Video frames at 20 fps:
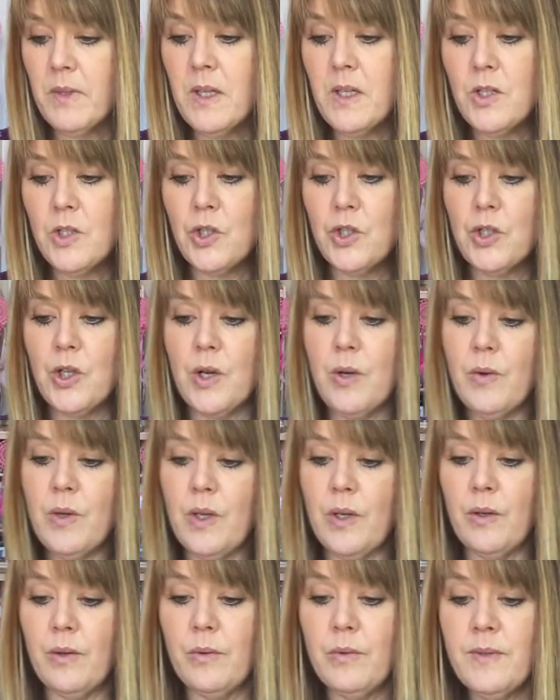gonna show
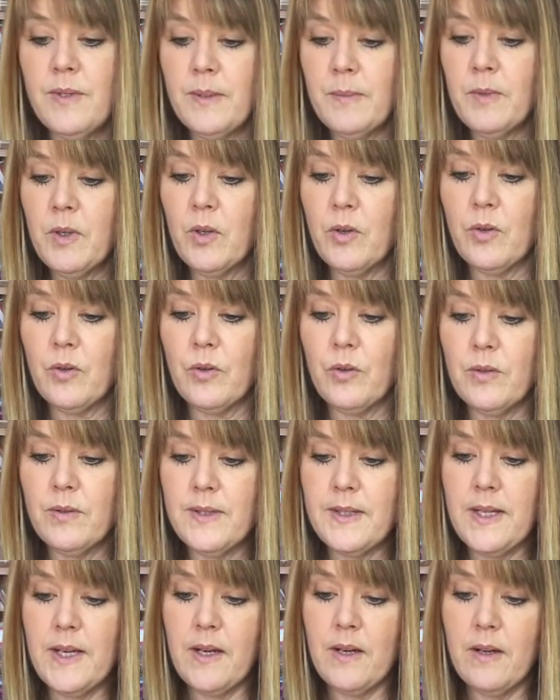you some
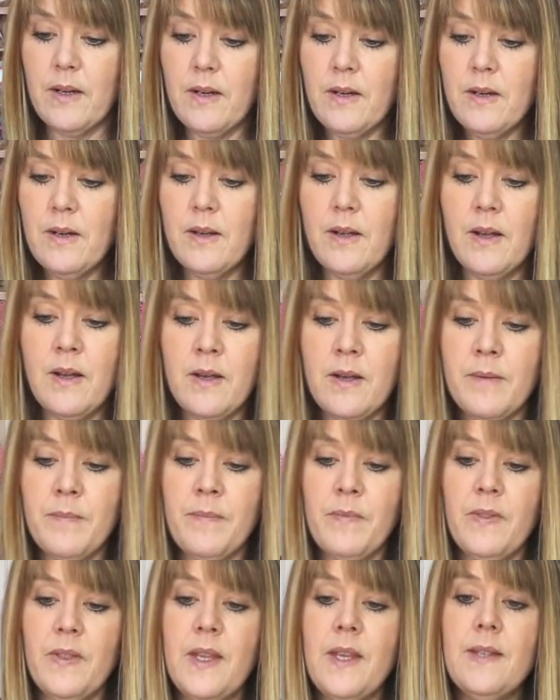girls here.
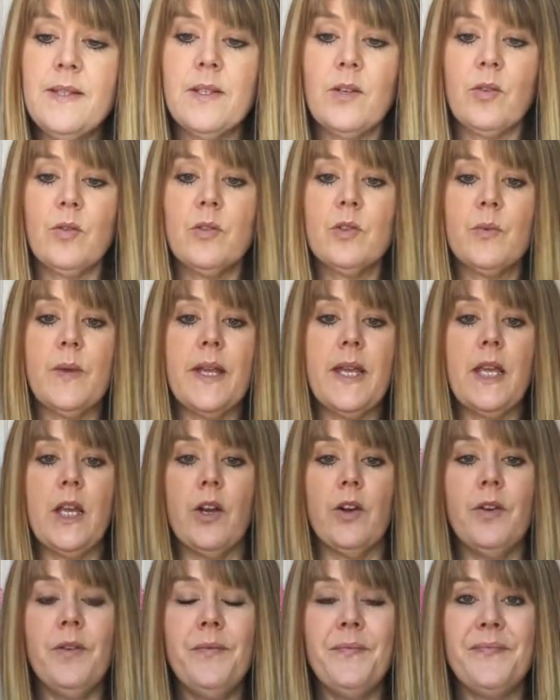These girls right
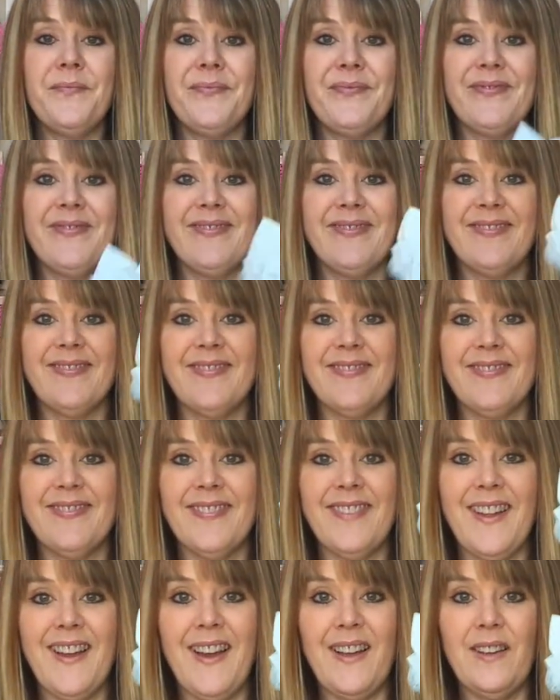here,
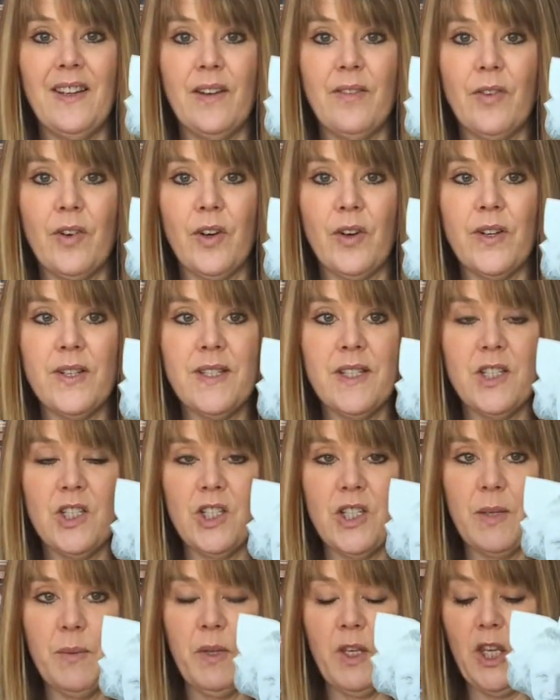I love her. Isn't
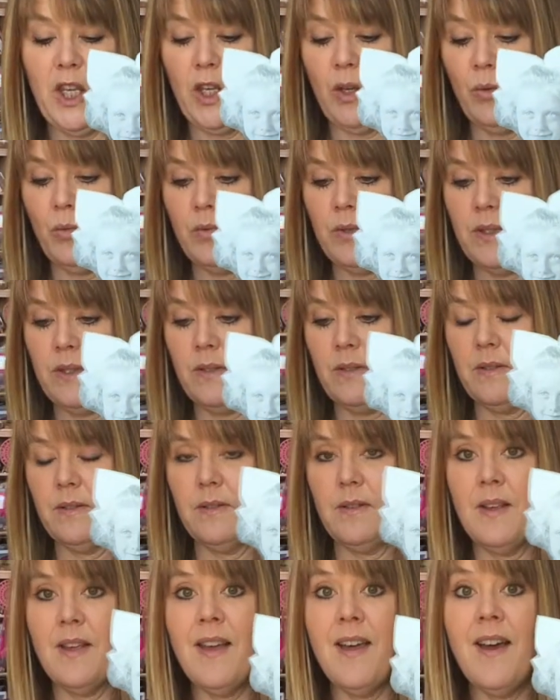she cute?
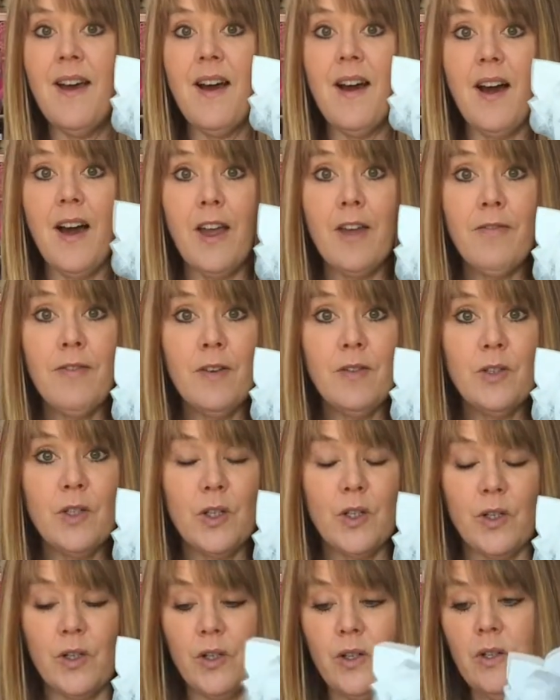I found
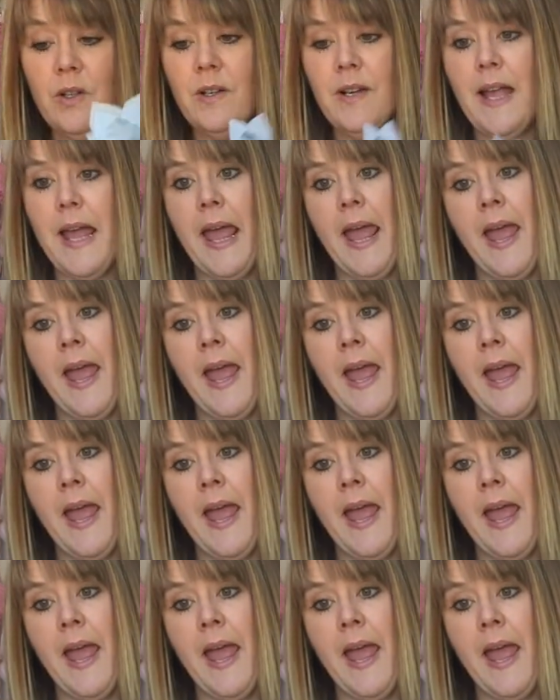her